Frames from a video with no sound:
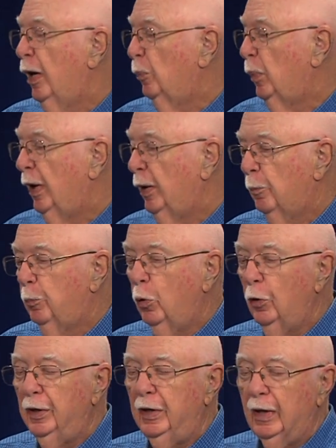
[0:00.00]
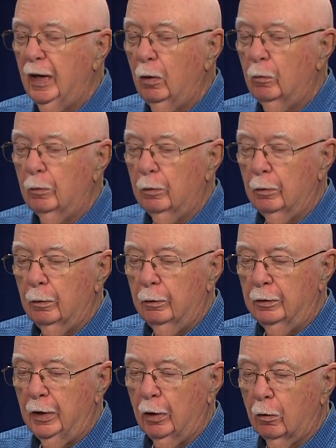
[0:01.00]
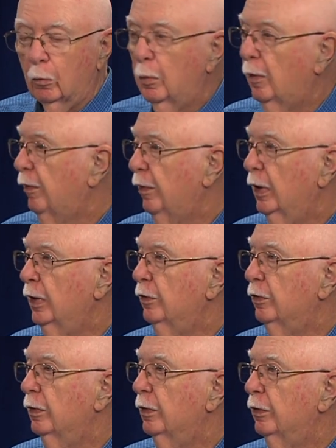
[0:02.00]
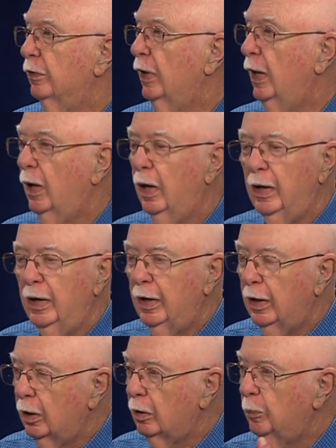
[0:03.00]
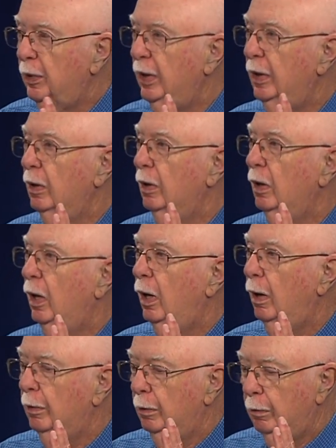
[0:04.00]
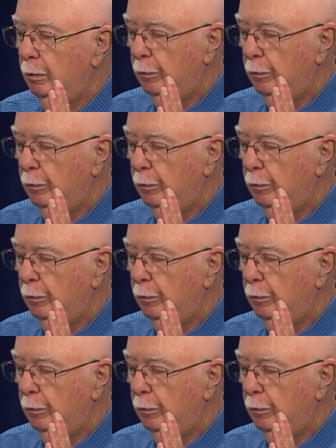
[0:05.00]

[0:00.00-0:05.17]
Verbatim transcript: that by pointing out terrible things that is, and it'll be a